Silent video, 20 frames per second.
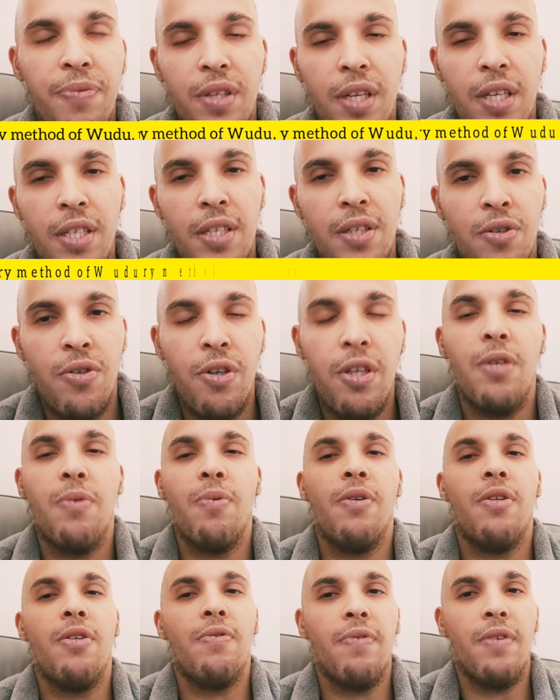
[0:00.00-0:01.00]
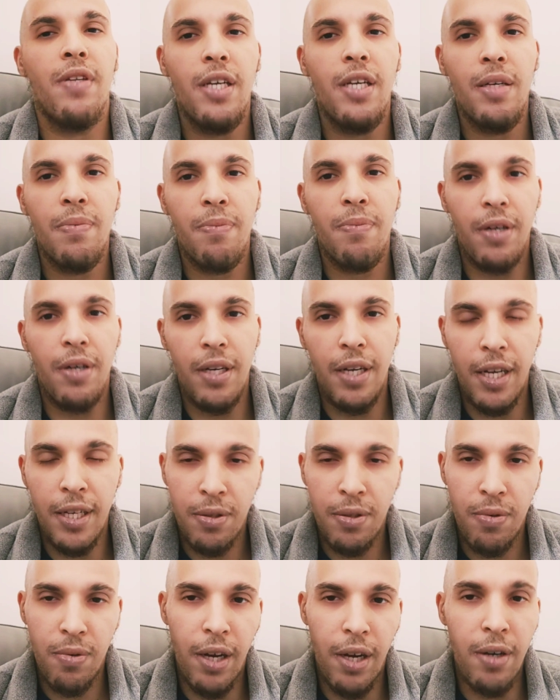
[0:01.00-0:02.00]
That's a tricky one over there, but that's
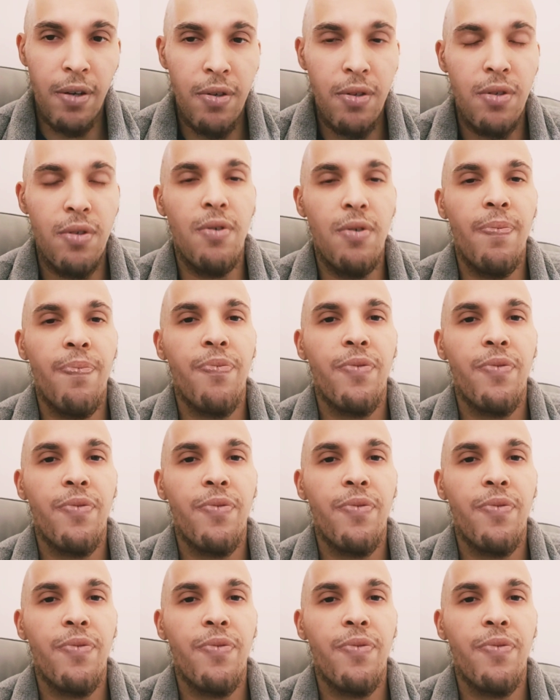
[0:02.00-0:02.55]
all I could do.